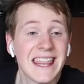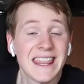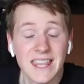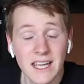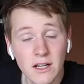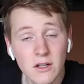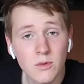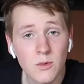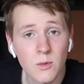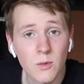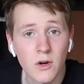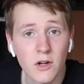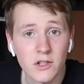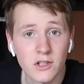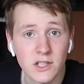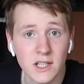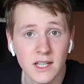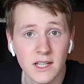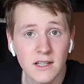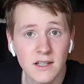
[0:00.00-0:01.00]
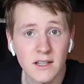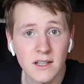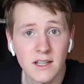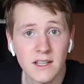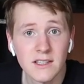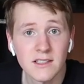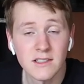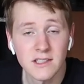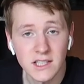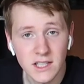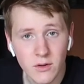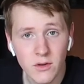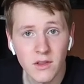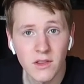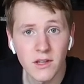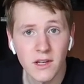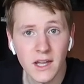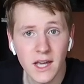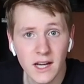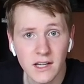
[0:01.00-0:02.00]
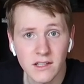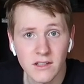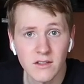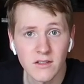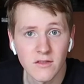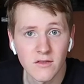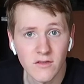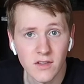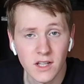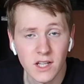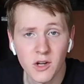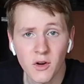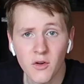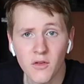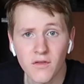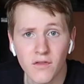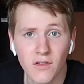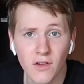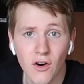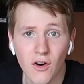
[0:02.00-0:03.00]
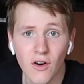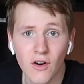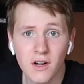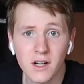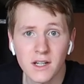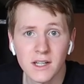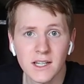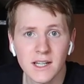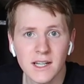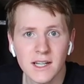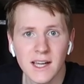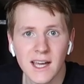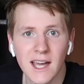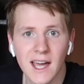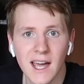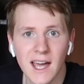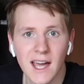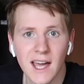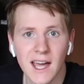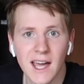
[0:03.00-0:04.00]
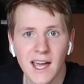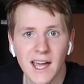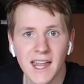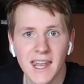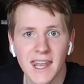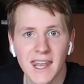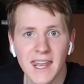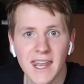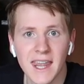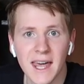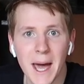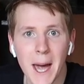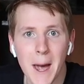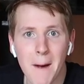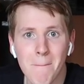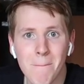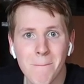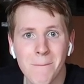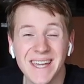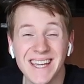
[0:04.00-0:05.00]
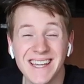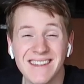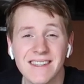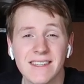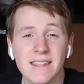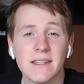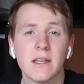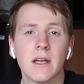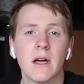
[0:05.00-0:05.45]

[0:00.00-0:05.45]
Thanks for watching. See you in the next video vlog. And peace.